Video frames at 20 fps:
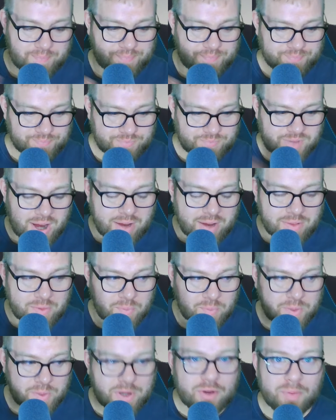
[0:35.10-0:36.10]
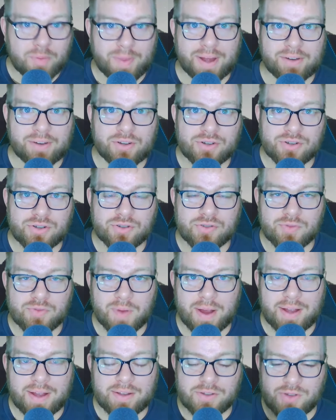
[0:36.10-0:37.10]
tiling window managers,
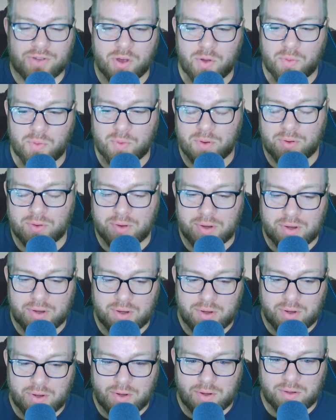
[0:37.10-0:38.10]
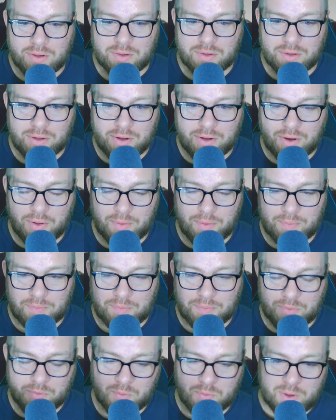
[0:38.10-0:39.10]
right? So
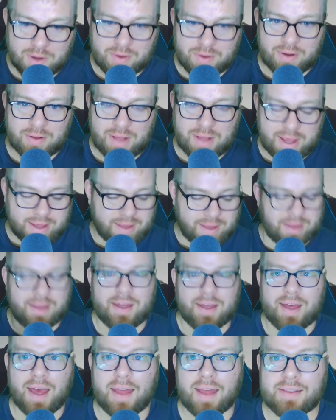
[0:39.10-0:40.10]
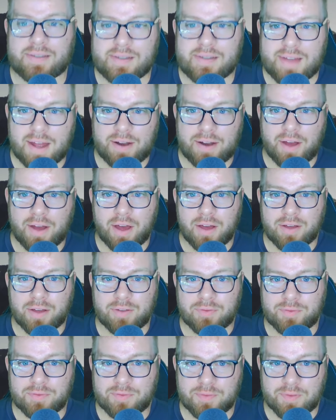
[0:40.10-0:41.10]
where like instead
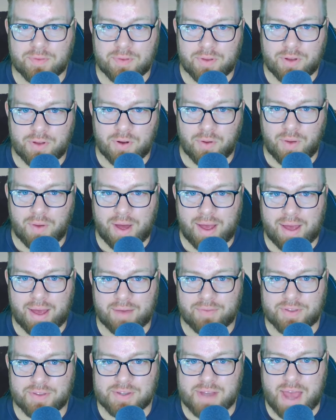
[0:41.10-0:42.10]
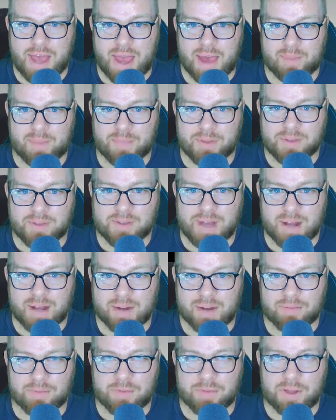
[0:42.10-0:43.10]
of, I have this app that's kind
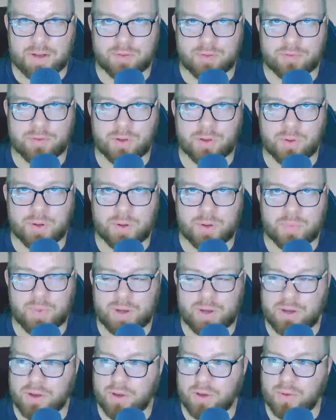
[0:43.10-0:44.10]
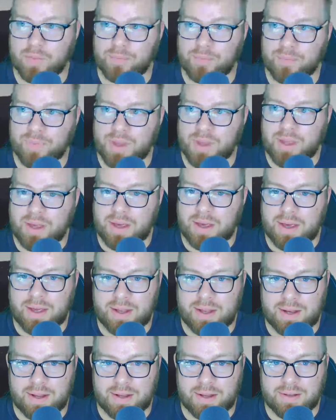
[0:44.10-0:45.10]
of in a floating window,
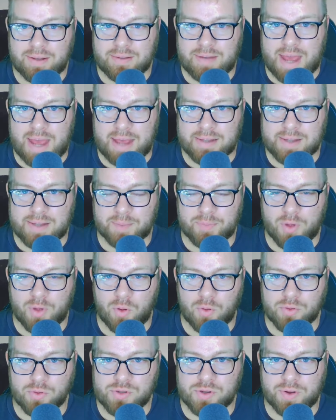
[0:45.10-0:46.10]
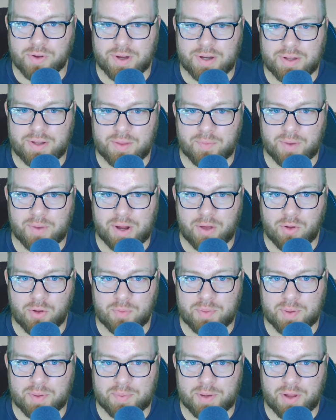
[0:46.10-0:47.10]
it takes up the whole screen, and then when I
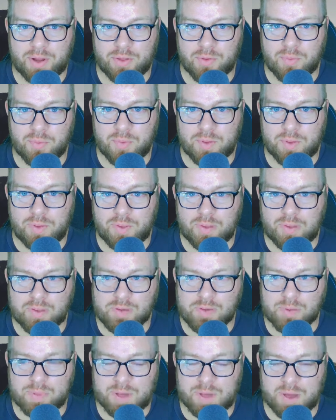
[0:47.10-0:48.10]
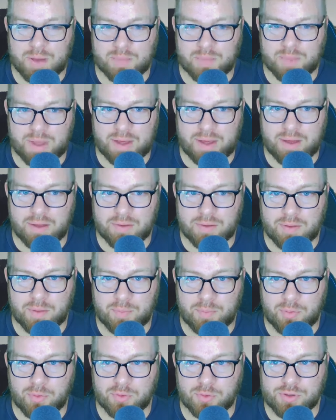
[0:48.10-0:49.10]
open up another one, this will become like a
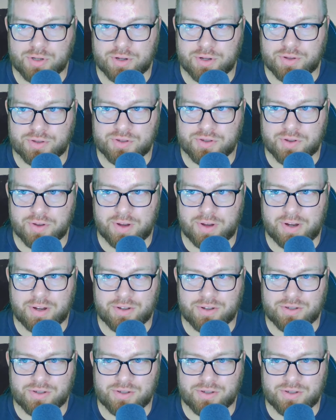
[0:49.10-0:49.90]
portion of the screen.